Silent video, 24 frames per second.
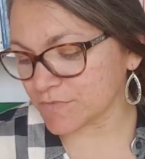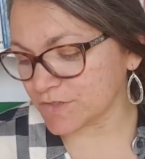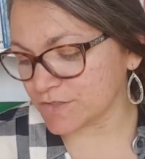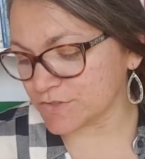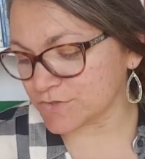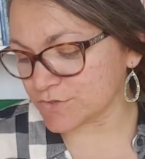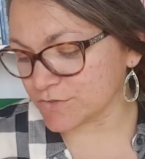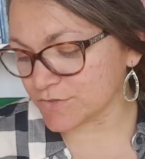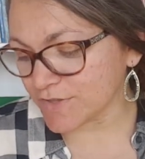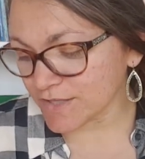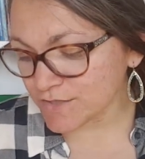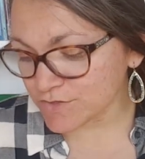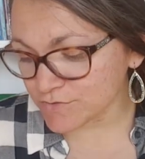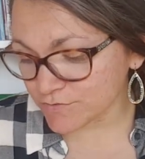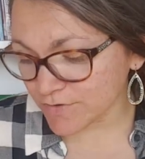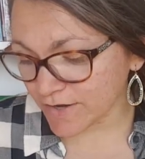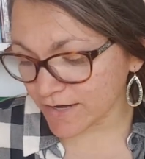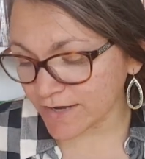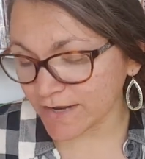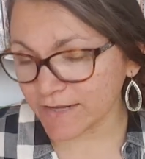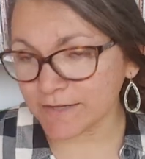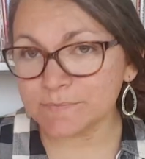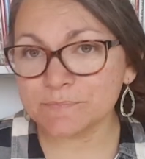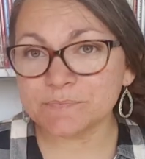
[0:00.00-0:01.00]
So that's
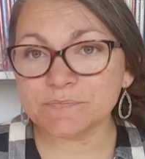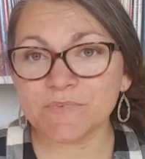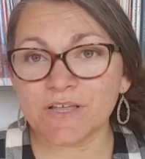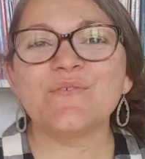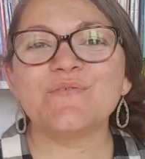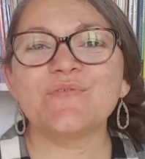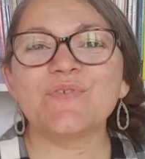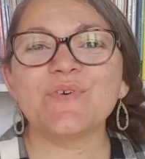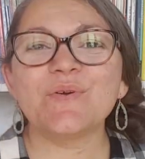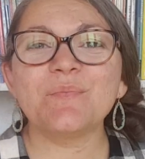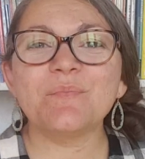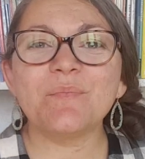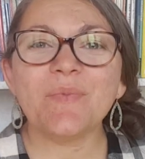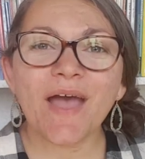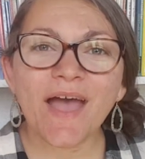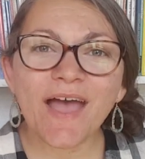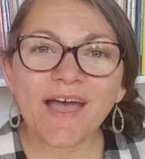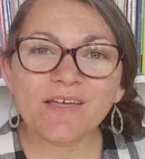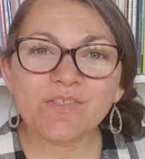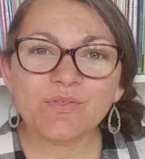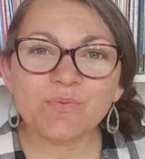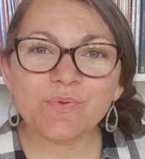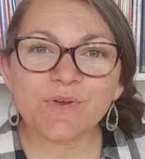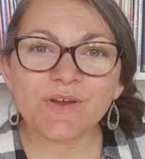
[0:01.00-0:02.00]
writing. For
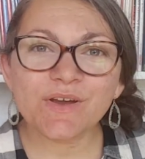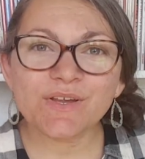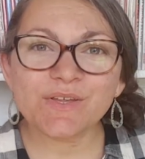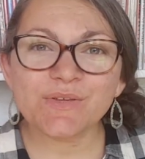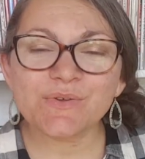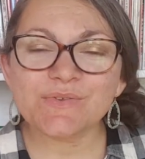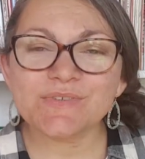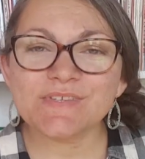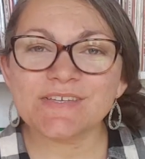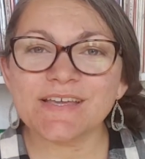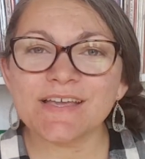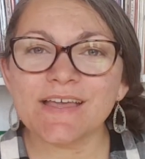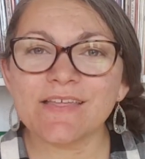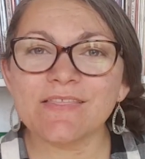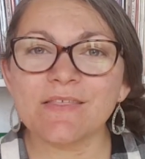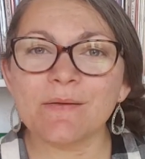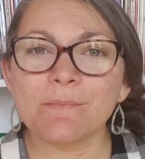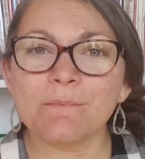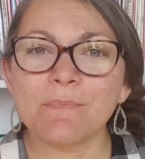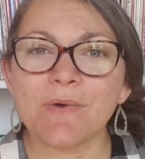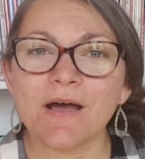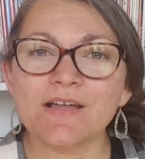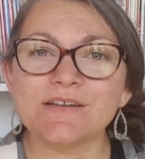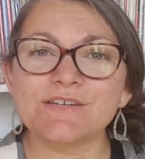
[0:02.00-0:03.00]
math, we are using the
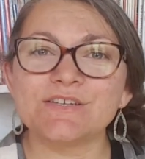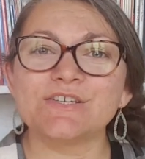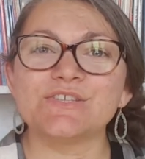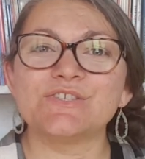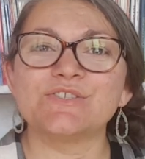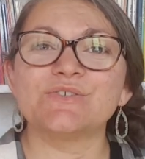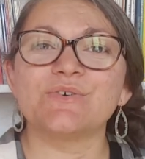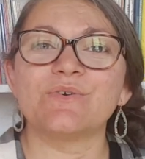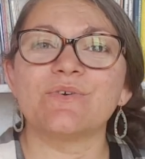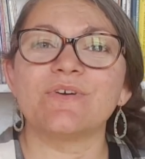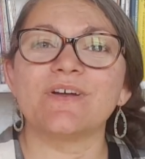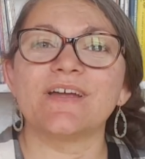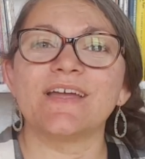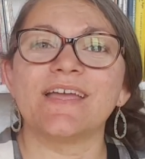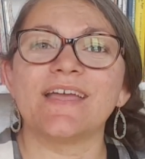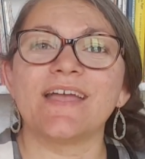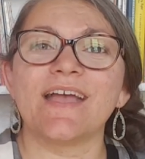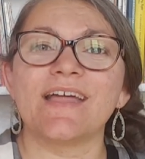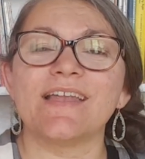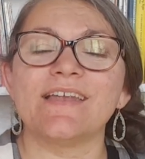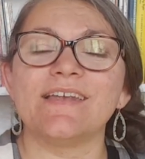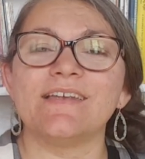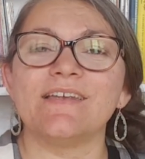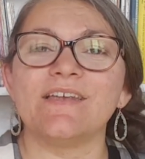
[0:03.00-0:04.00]
Montessori
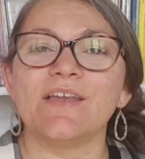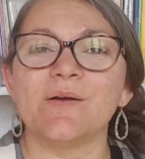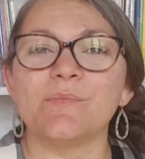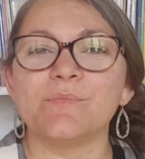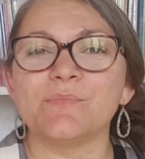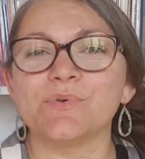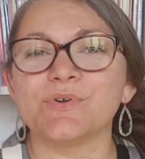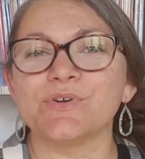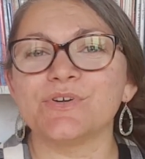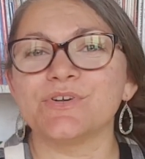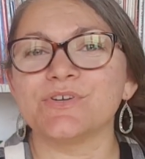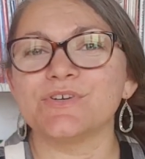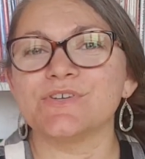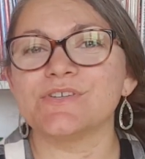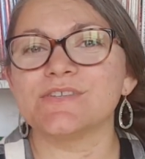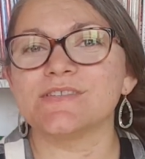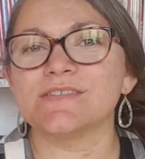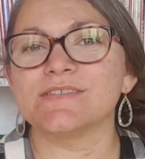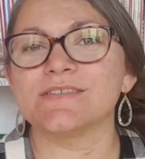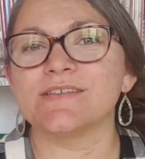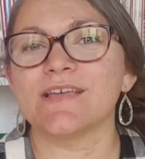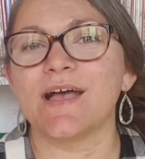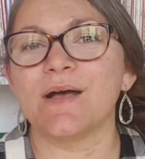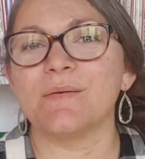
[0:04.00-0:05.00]

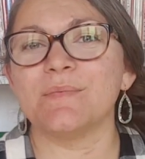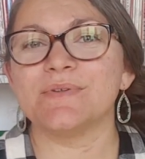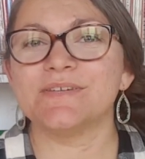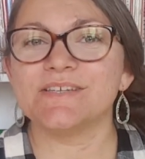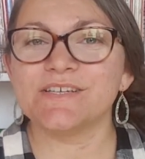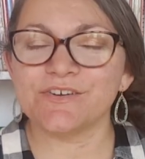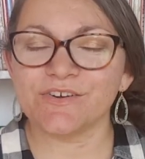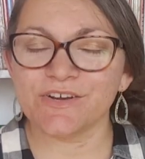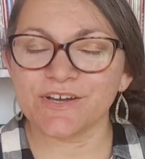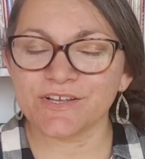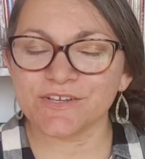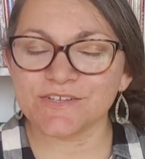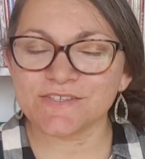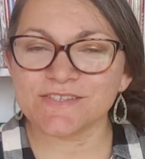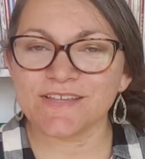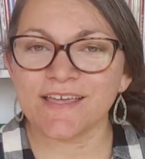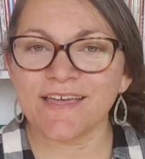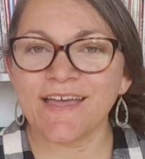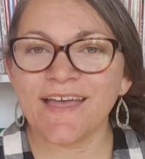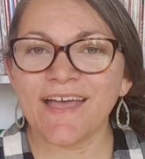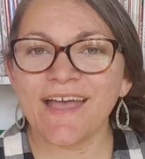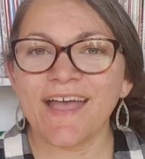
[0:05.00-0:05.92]
numbers uh, materials.